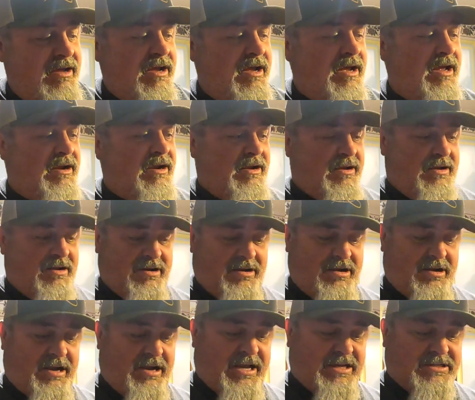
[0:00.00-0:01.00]
And
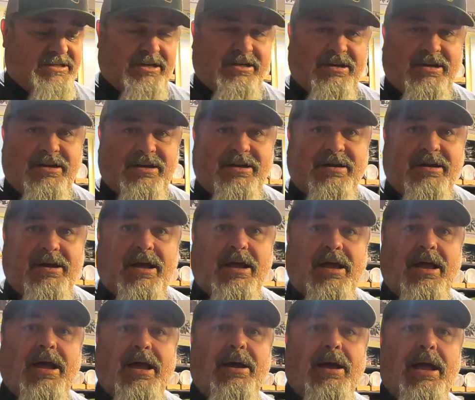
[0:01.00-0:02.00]
classic
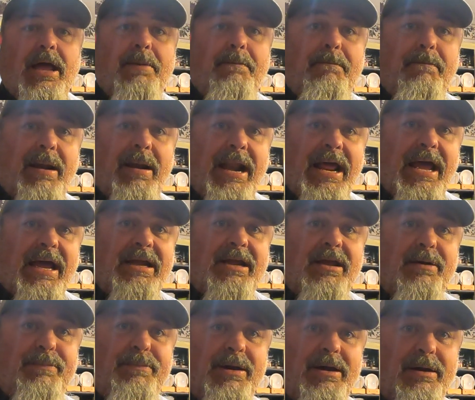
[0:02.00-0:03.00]

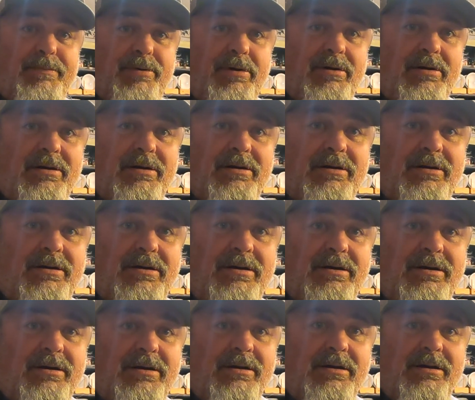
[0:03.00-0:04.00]
black pepper,
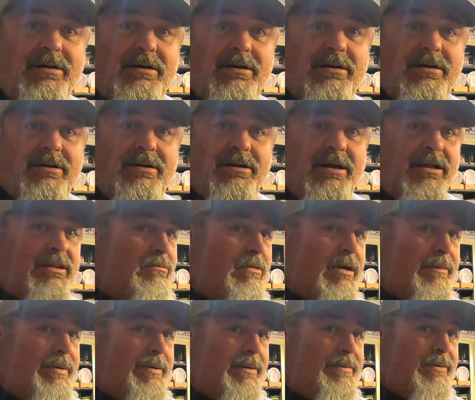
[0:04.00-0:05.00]
not the
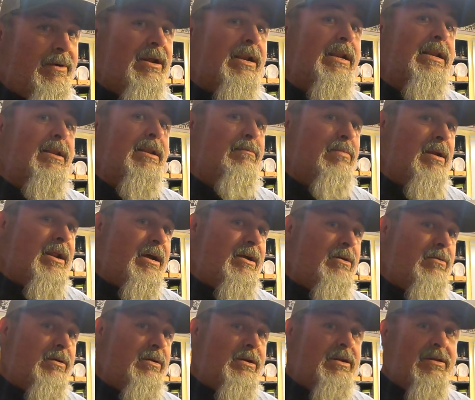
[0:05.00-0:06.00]
white pepper, the
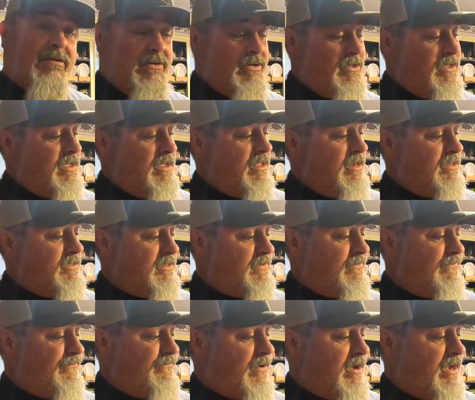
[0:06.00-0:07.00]
black one. And this is
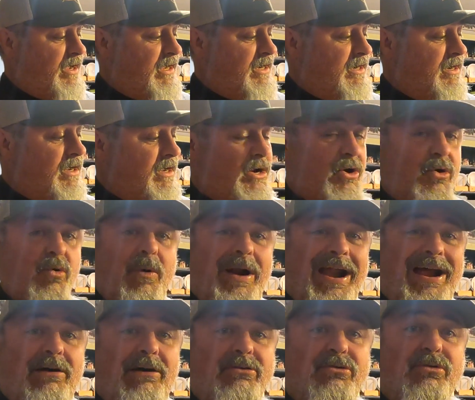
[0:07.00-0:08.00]
fine
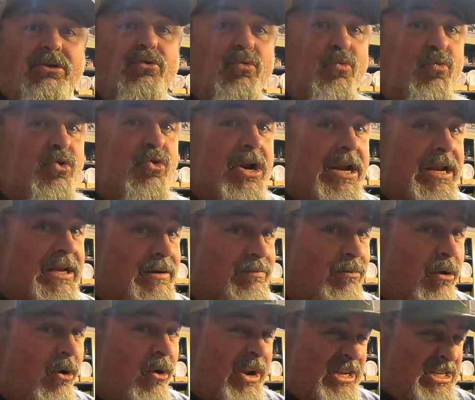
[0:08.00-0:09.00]
ground, so it's really
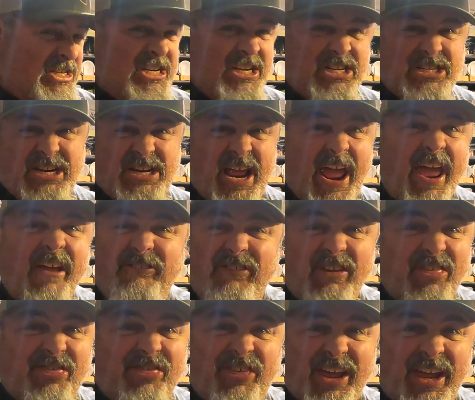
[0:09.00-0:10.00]
small and it sticks to
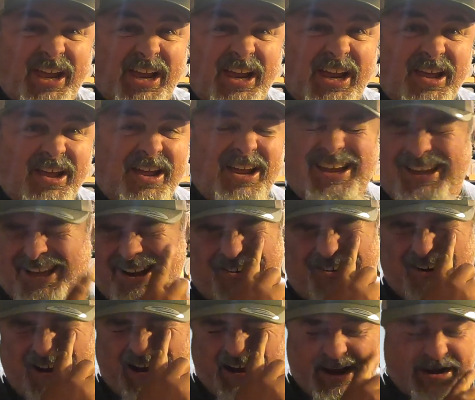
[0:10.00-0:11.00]
everything. Get in
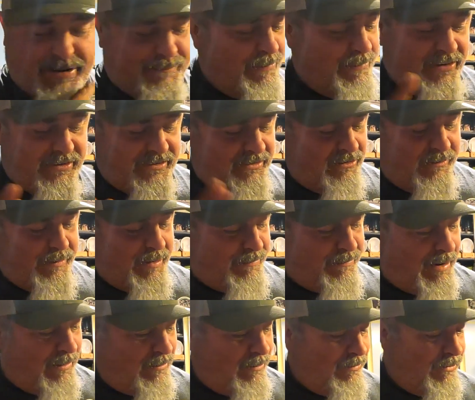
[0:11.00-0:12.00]
your eye, it burns a little bit
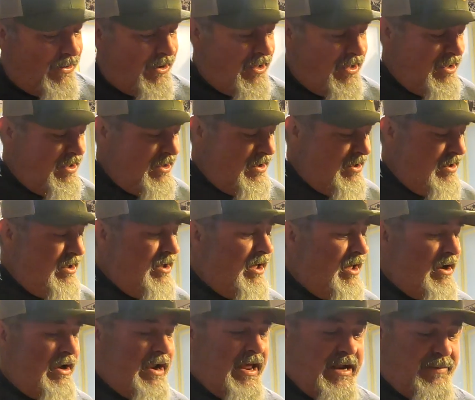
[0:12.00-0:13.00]
probably.
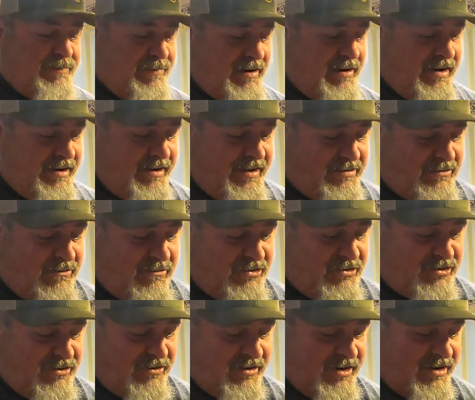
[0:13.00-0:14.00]
And last but not least, of
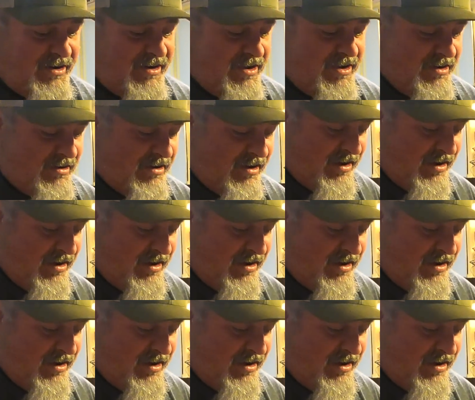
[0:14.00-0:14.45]
course, you need to